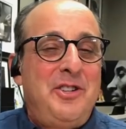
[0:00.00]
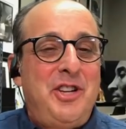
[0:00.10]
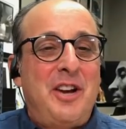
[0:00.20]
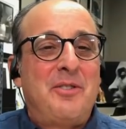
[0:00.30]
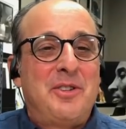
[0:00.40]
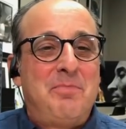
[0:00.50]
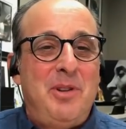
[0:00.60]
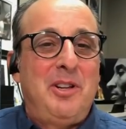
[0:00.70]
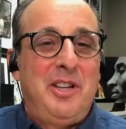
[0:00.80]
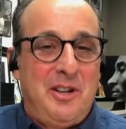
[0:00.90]
generous
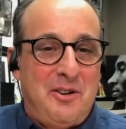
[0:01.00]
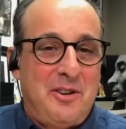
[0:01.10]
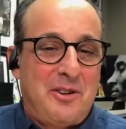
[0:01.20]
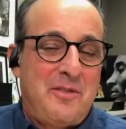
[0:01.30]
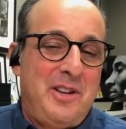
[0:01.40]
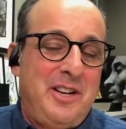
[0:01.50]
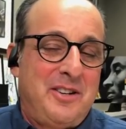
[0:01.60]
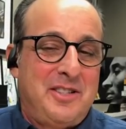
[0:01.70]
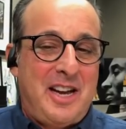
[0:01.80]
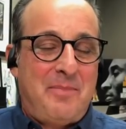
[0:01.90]
building owner over here
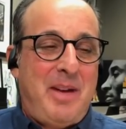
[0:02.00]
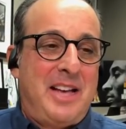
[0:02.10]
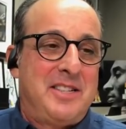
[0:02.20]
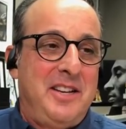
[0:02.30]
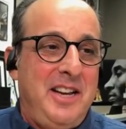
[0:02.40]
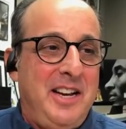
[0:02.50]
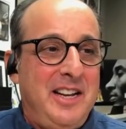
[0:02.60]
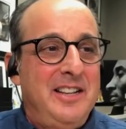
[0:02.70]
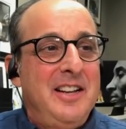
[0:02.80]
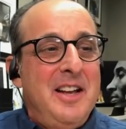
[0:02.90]
in South
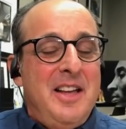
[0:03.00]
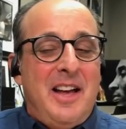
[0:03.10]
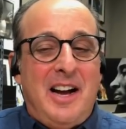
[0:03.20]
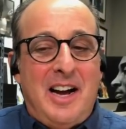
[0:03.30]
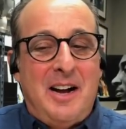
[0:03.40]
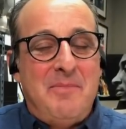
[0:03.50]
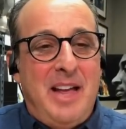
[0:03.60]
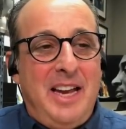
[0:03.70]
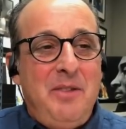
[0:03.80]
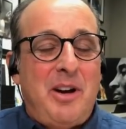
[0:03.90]
Pasadena, um,
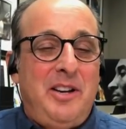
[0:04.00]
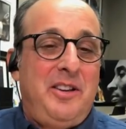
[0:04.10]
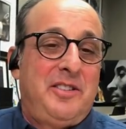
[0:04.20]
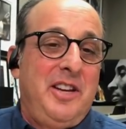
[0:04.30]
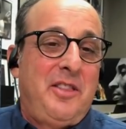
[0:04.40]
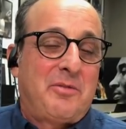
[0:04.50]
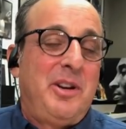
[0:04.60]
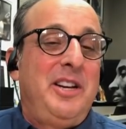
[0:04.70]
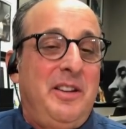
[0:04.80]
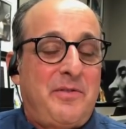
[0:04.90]
and he wanted to see
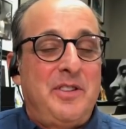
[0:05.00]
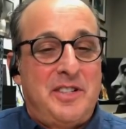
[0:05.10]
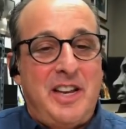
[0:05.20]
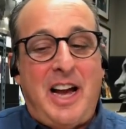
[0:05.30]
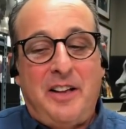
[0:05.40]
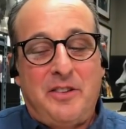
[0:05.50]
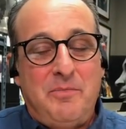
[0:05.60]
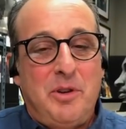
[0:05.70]
three different styles of